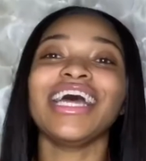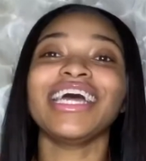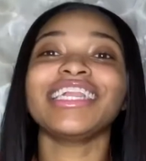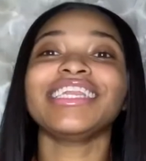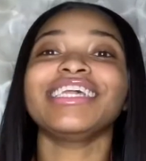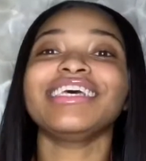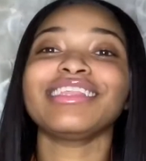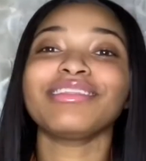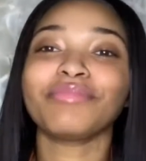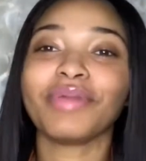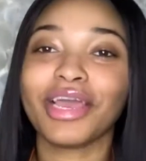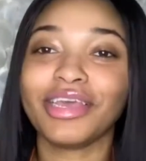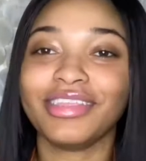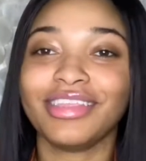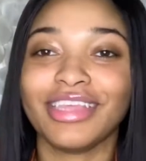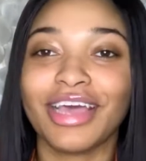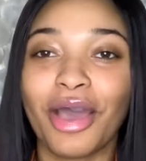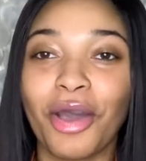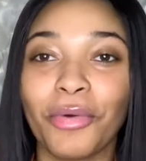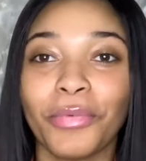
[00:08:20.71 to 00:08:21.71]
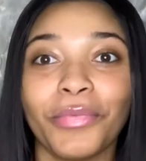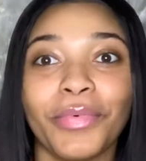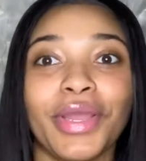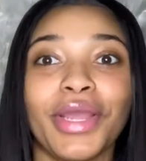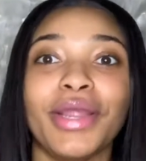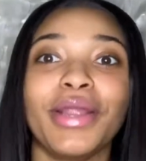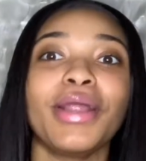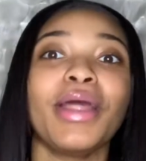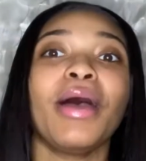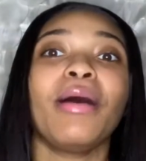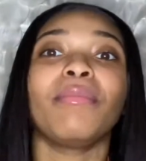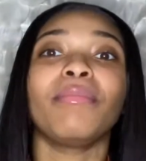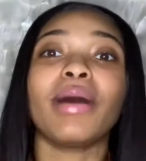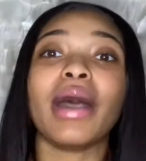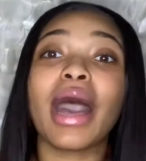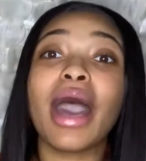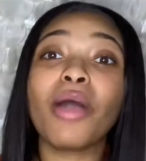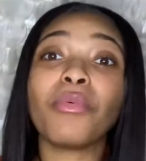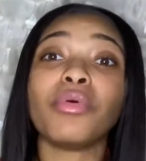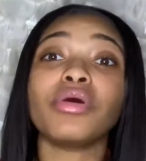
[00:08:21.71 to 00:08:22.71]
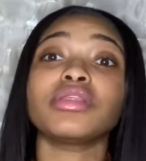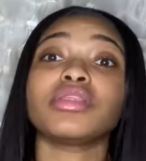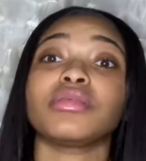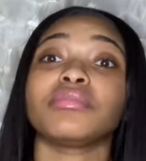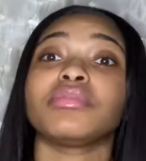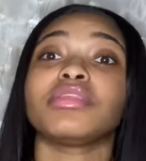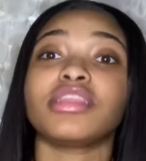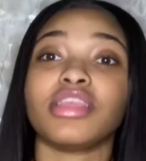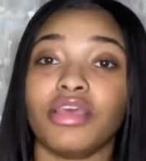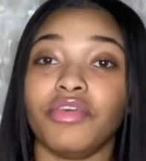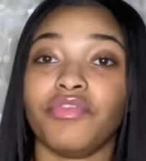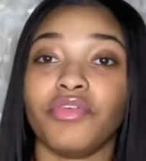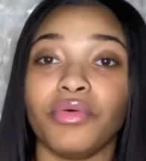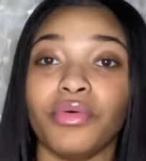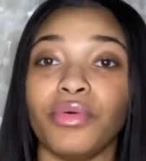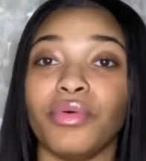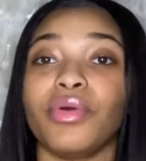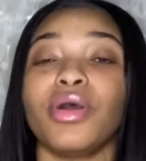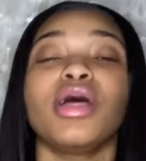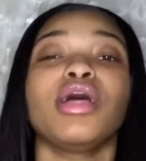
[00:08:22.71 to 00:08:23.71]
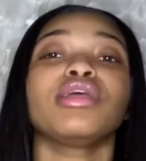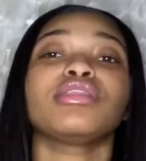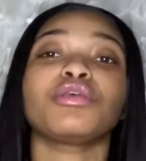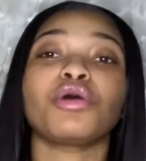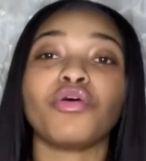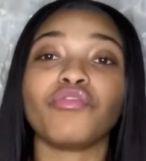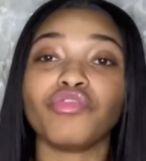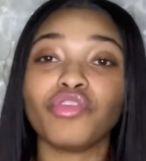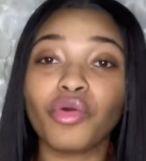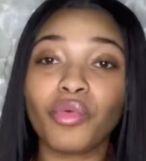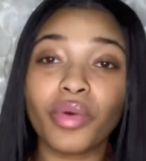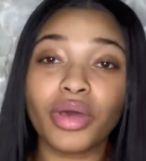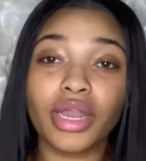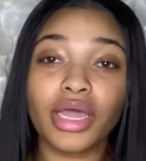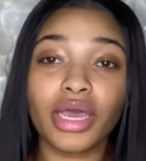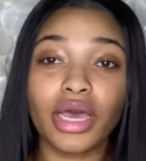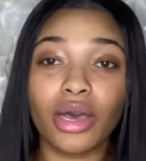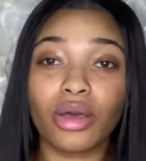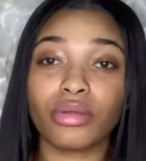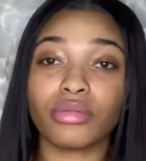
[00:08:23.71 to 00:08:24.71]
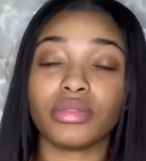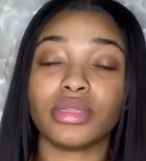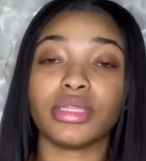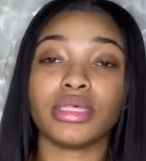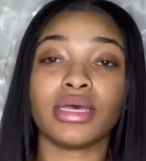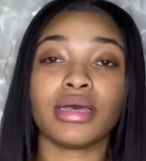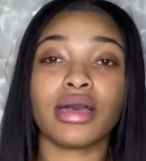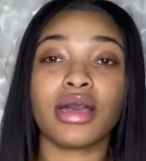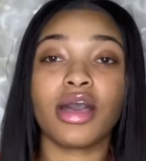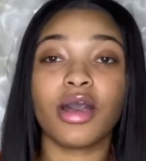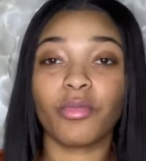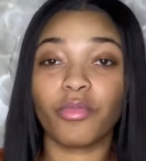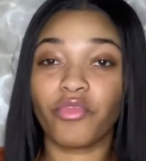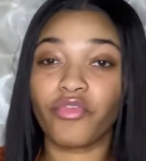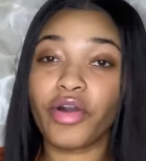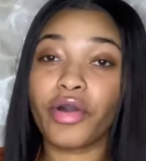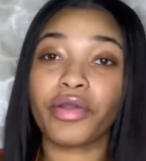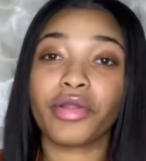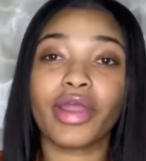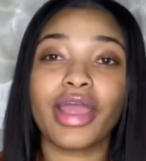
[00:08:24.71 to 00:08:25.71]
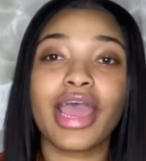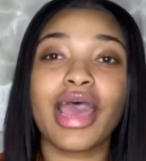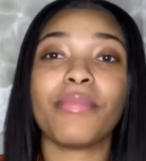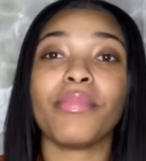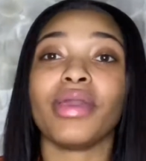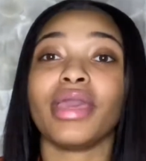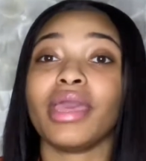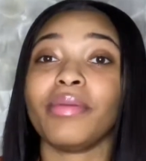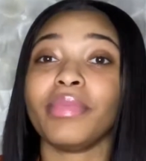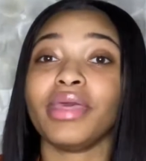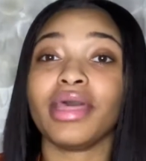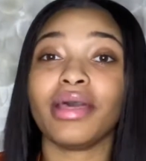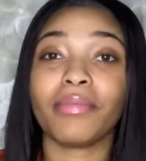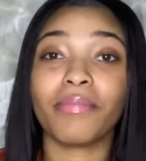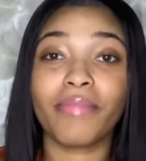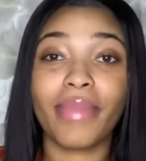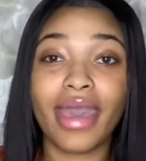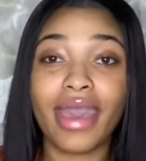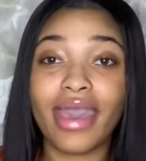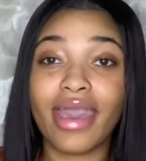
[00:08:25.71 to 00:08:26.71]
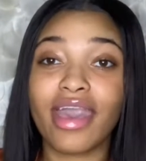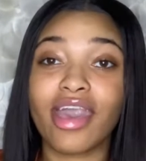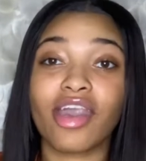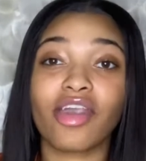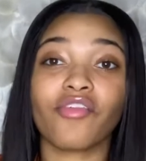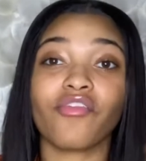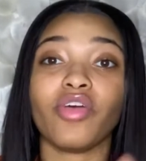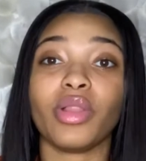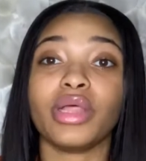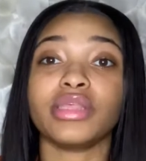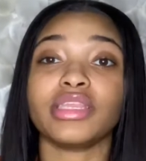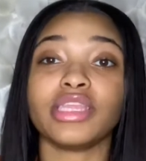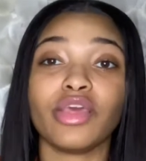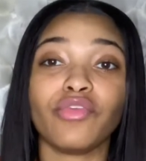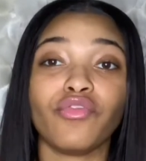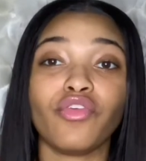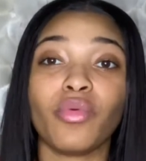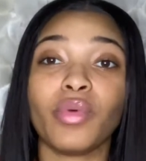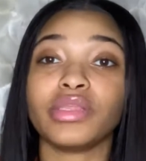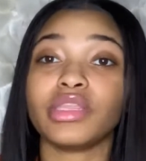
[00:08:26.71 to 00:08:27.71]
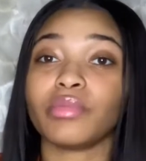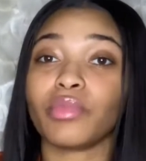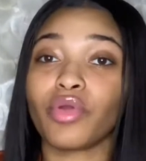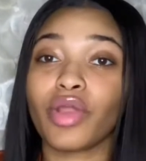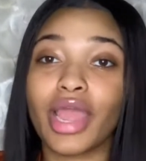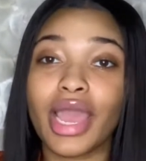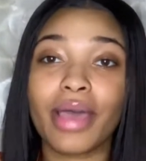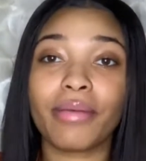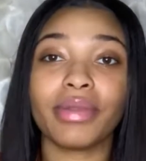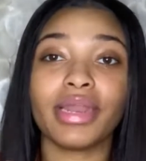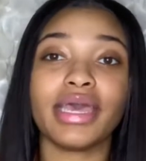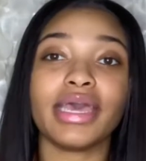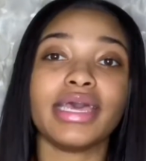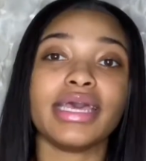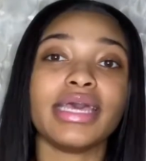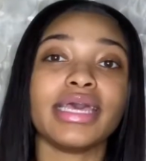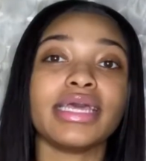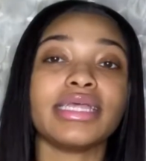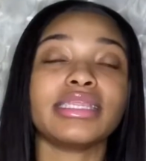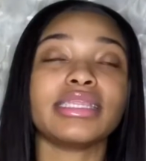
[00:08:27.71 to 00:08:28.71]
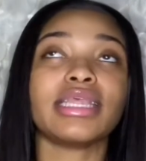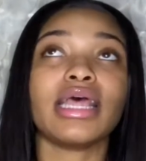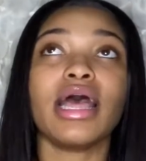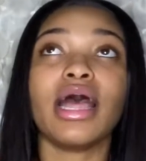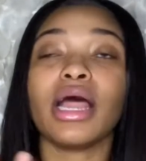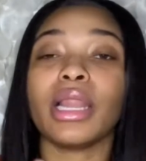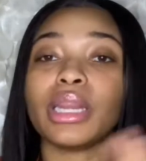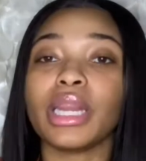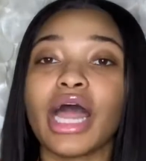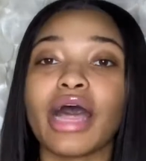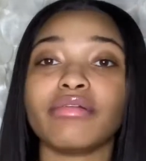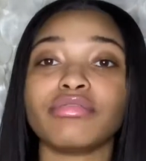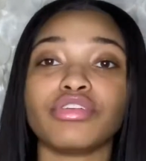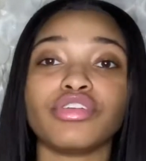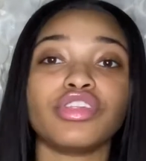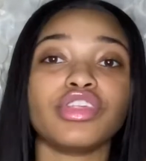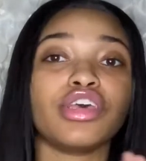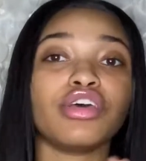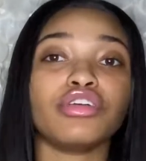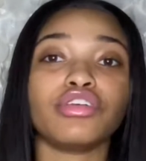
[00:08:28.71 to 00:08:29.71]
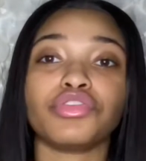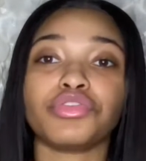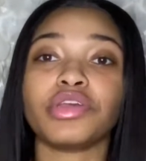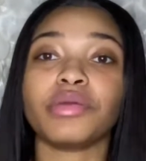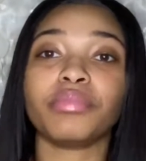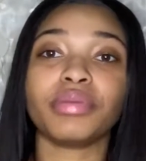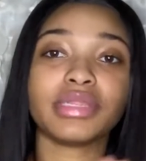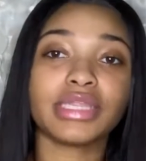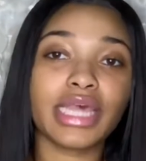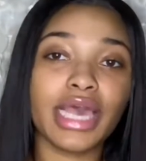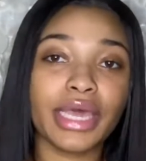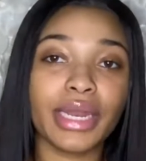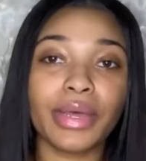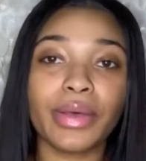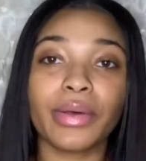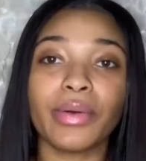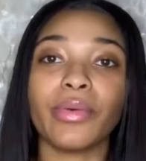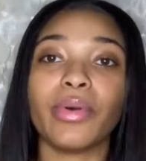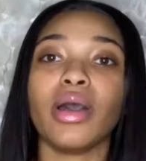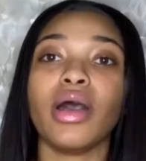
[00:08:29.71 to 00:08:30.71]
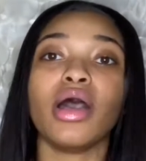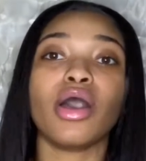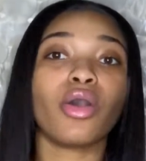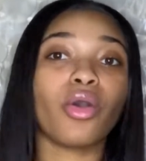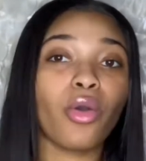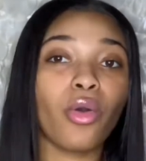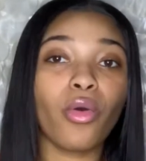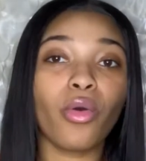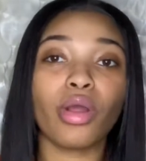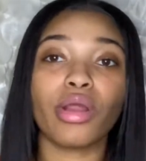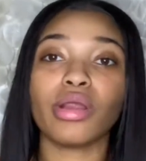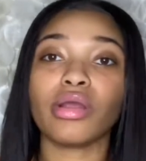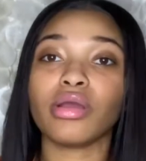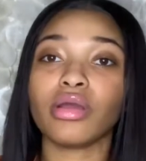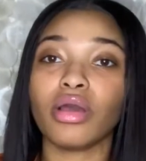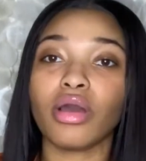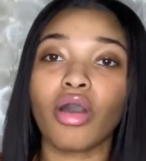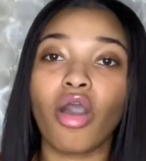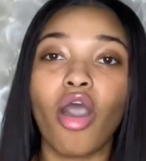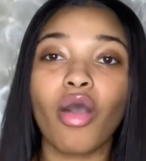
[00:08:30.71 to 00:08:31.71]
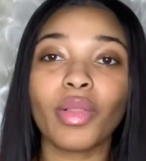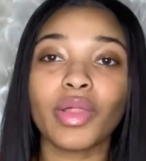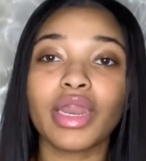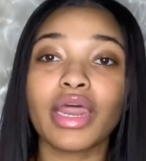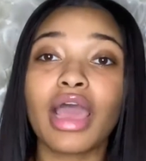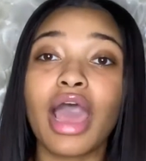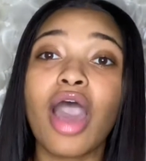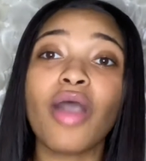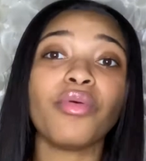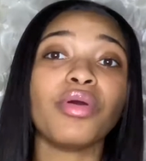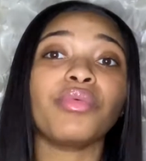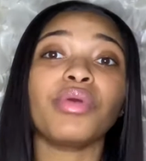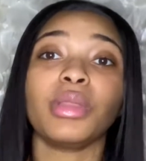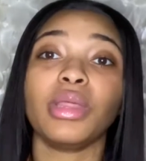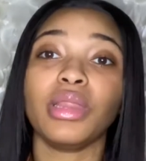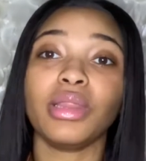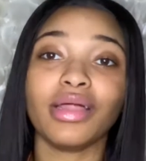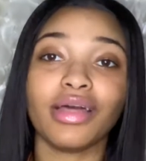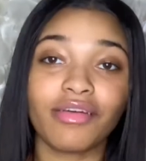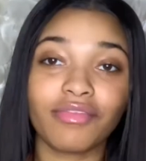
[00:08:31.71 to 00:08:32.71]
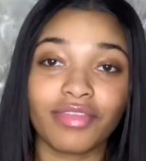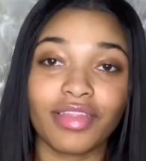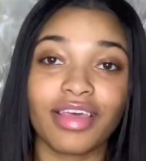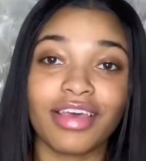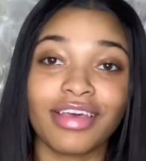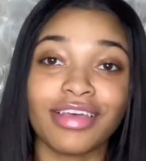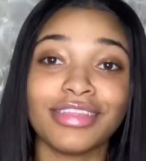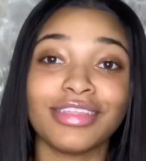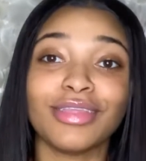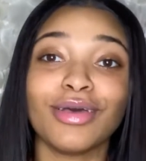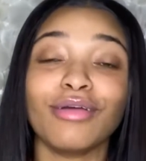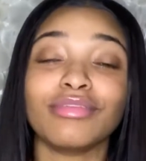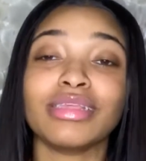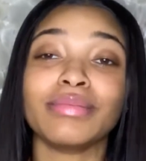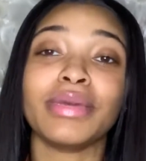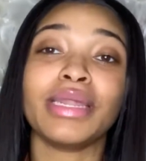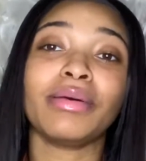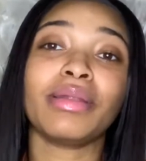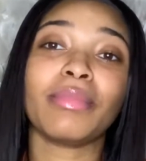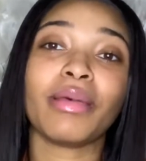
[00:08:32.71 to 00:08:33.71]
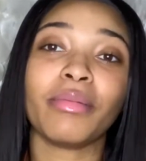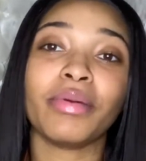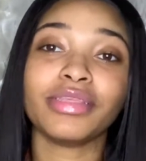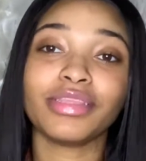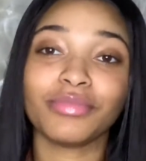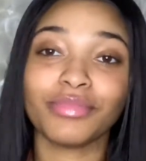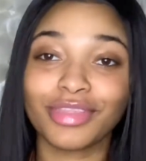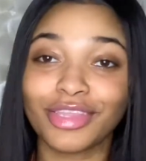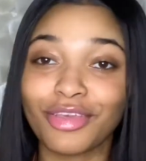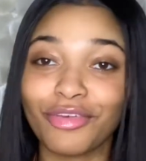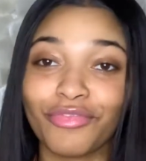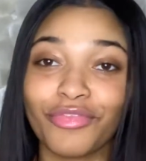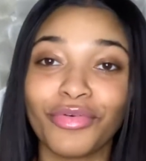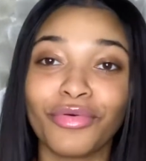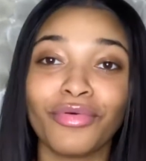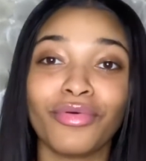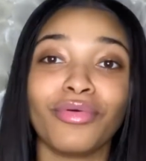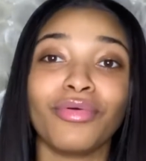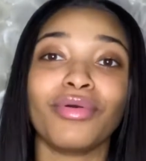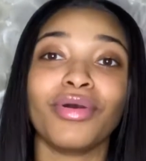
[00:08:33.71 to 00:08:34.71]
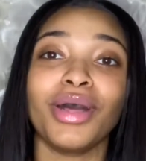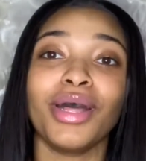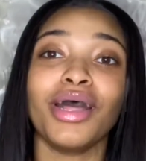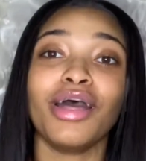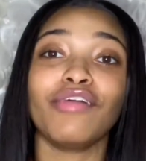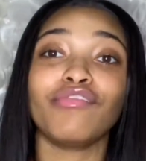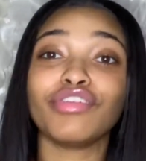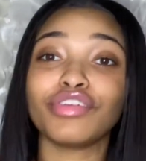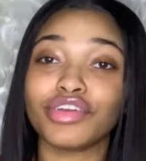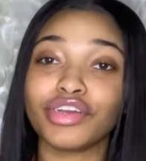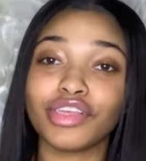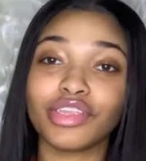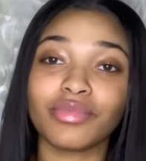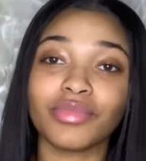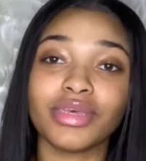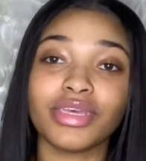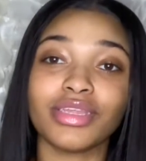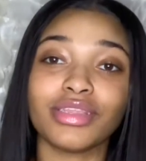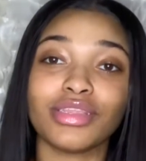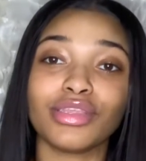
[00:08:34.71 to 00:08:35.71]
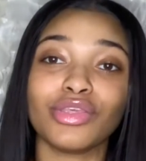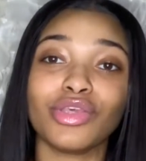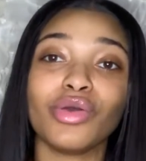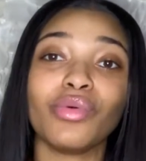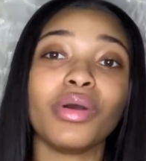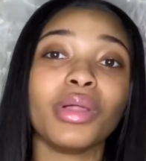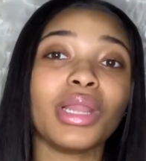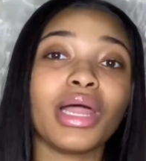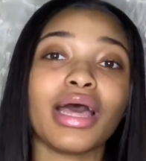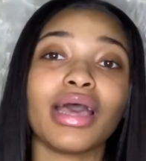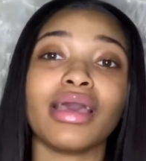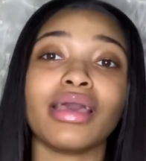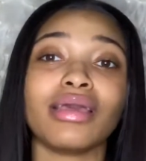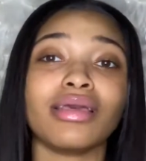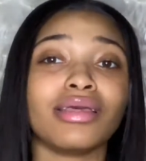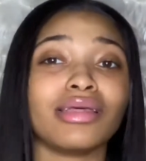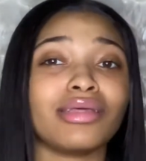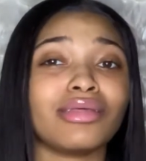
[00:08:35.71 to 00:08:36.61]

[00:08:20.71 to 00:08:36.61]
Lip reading: This might sound weird, but I want some seafood. So if you want to go to Flow Crab and give me a bag full of seafood with some crab legs, lobster tail, shrimp, potato, corn, all of that, I would really love that. So if somebody want to buy me some seafood for Christmas, you like